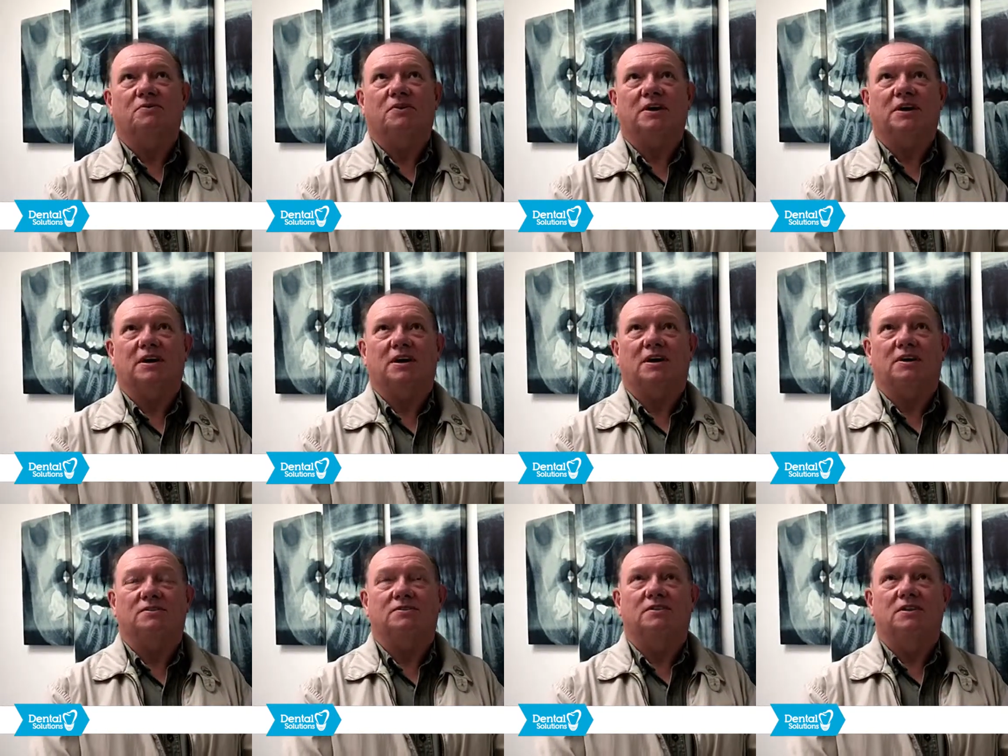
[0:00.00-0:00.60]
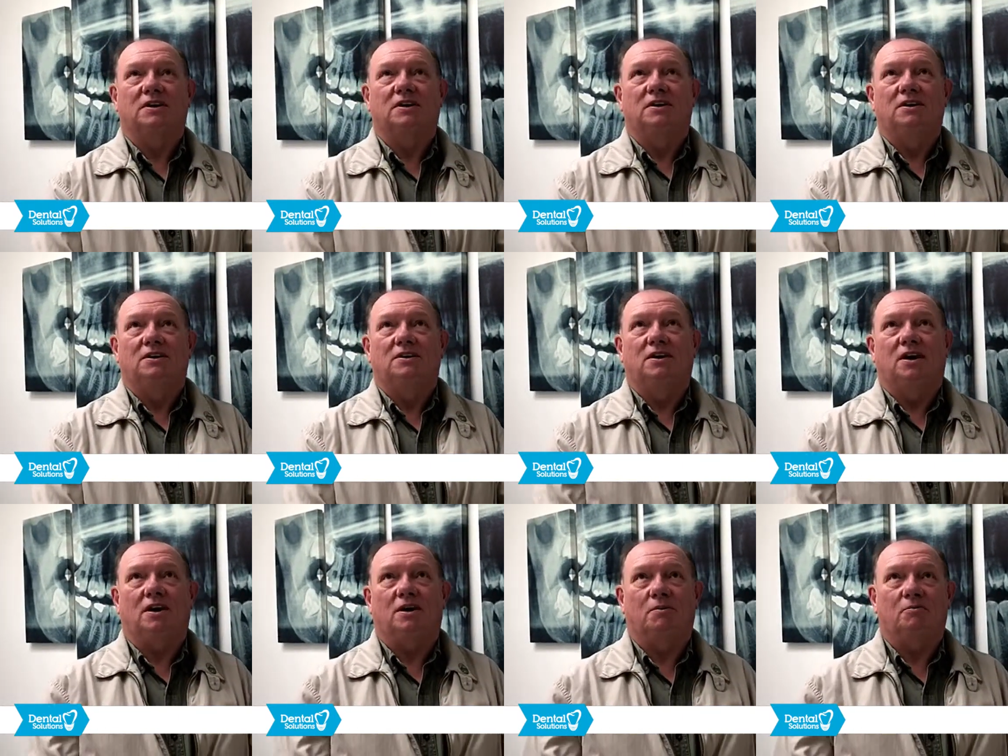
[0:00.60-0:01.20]
I got
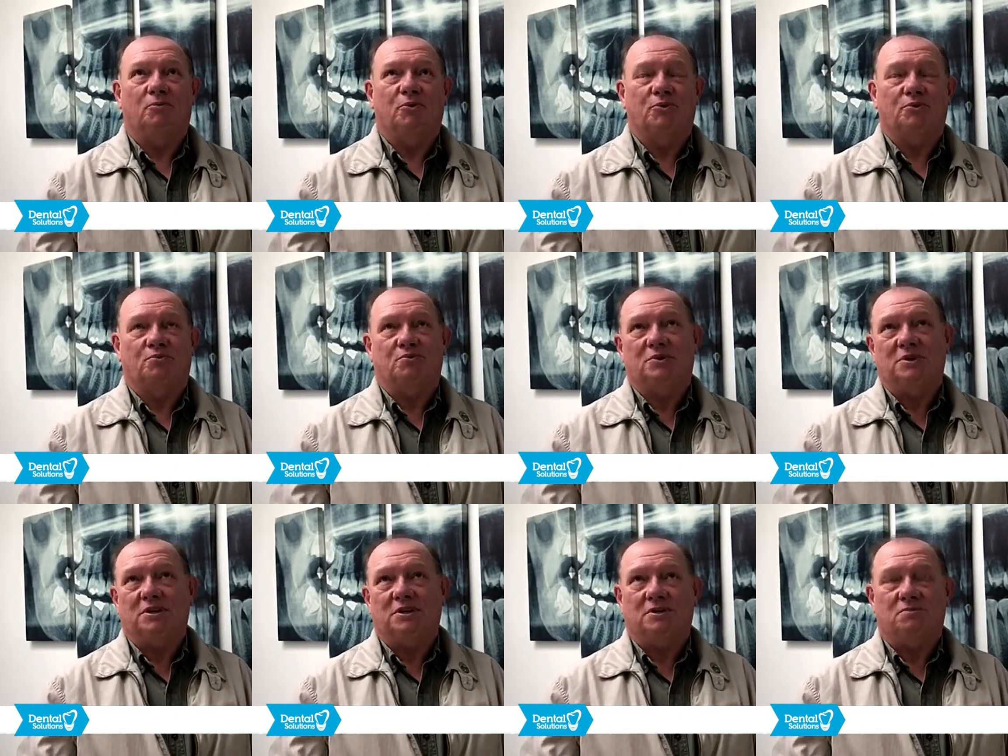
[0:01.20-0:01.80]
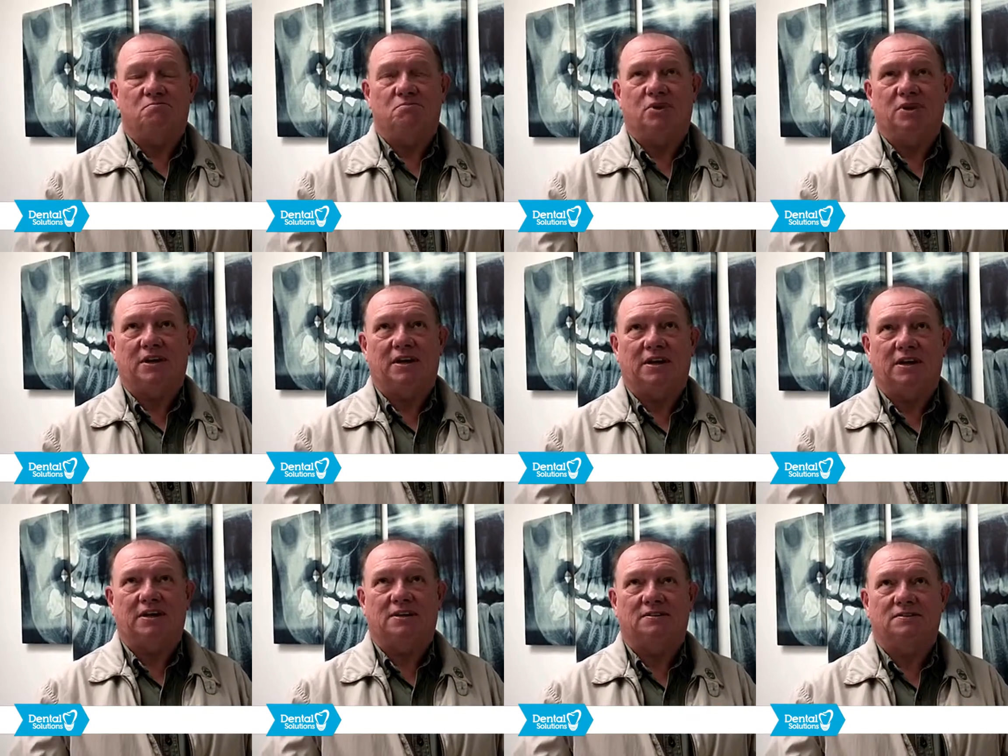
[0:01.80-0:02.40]
um, three
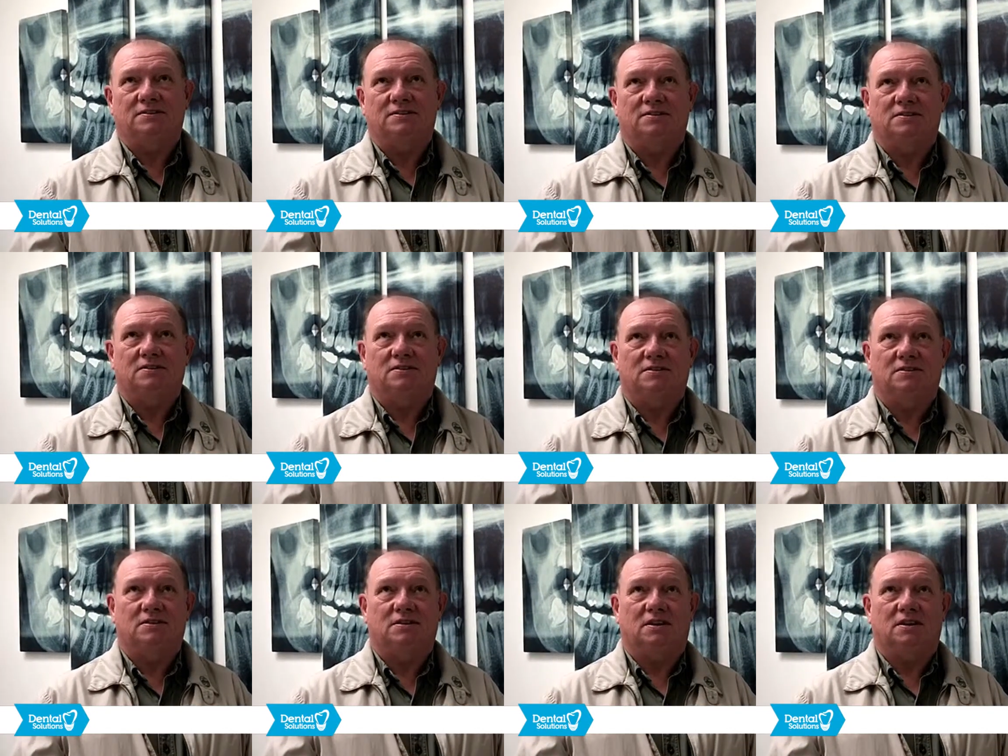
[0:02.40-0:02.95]
implants,